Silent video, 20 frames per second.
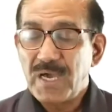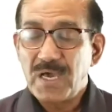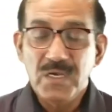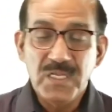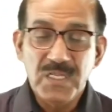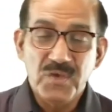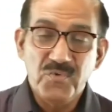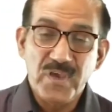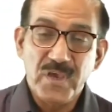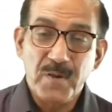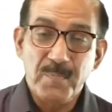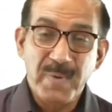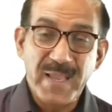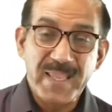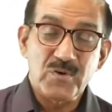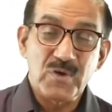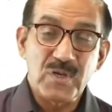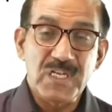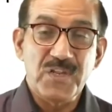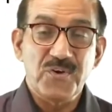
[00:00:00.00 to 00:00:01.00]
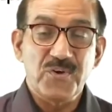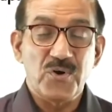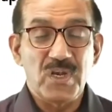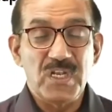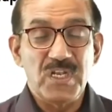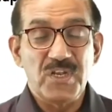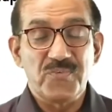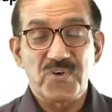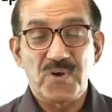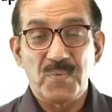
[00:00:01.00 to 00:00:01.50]
Earlier we are buying
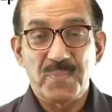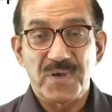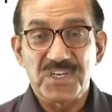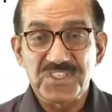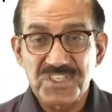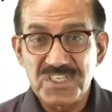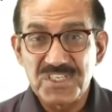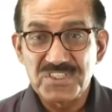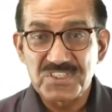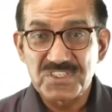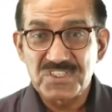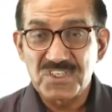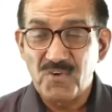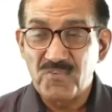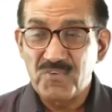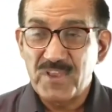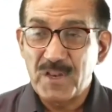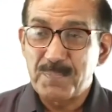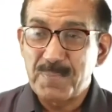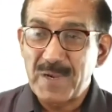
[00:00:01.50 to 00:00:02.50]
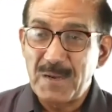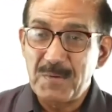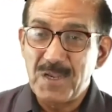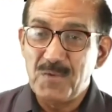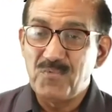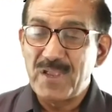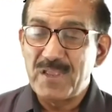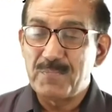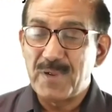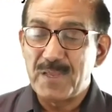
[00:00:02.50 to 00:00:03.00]
only from Russians. Now we are
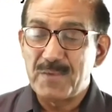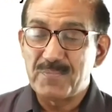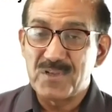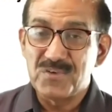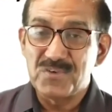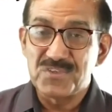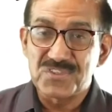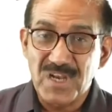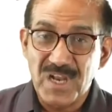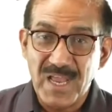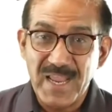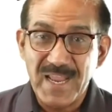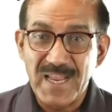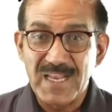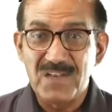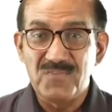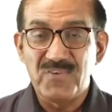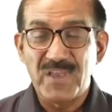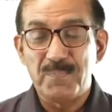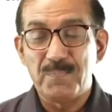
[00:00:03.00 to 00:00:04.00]
primarily buying from Israel.